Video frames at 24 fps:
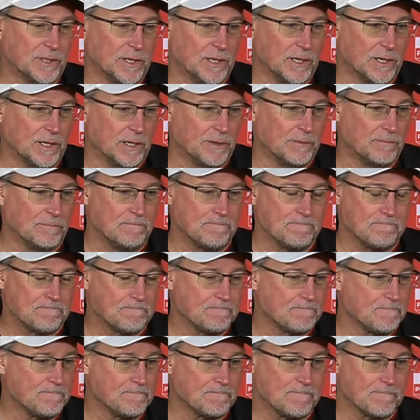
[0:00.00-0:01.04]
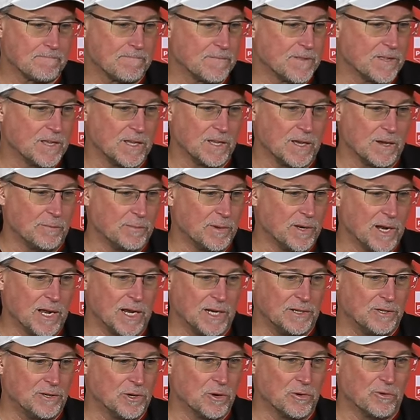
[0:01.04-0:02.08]

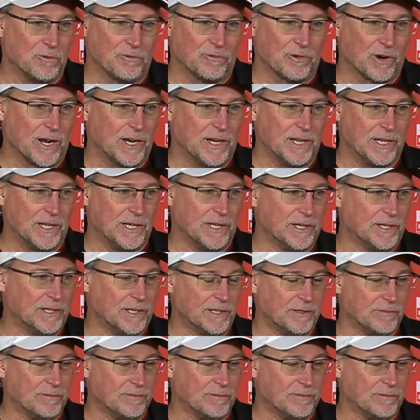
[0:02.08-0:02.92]
I dove right in,